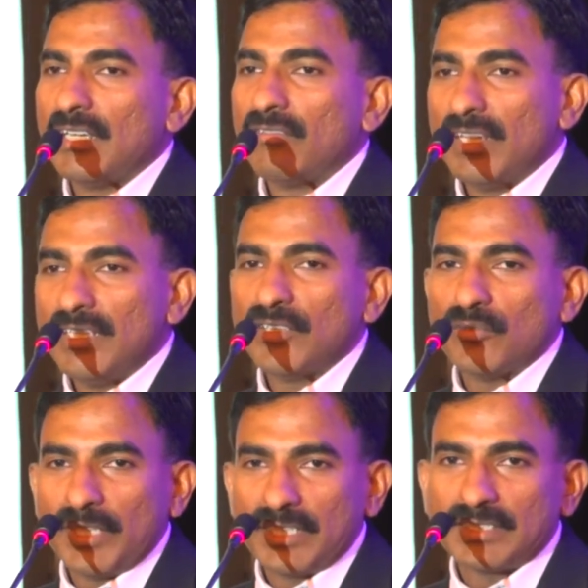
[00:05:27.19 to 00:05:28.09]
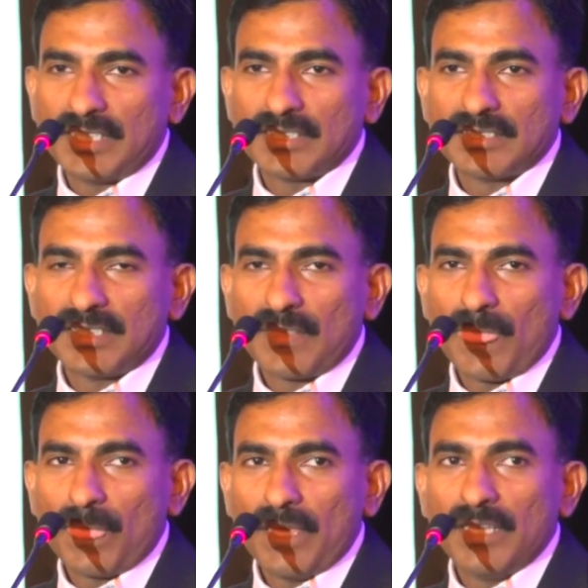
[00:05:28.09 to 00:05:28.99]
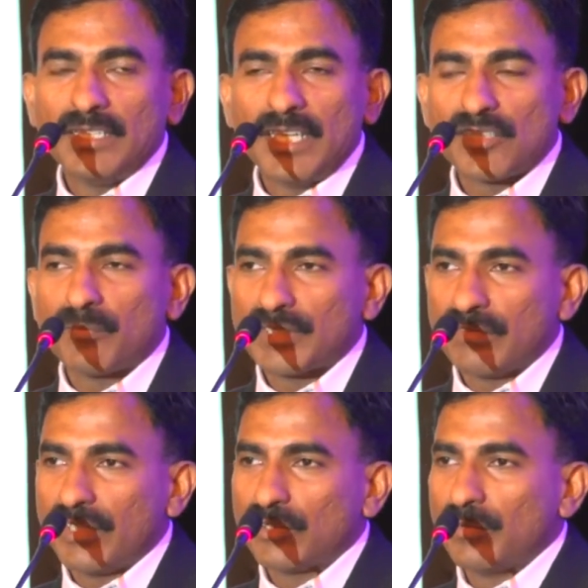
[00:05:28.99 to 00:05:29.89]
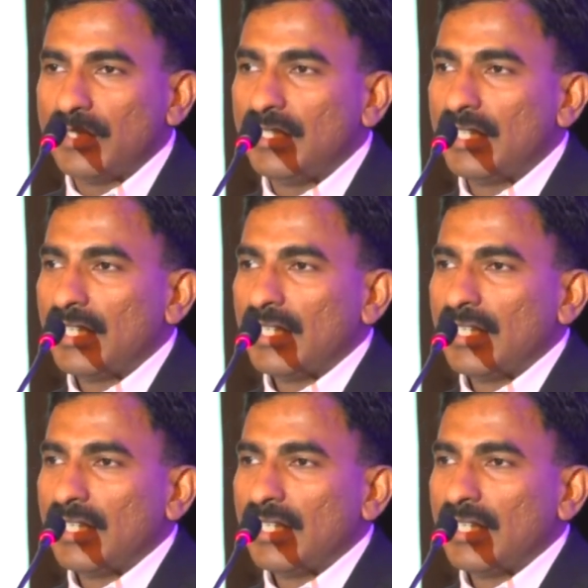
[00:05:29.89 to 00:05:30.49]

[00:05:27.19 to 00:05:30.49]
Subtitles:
really a humongous task. And in Asia Pacific, to be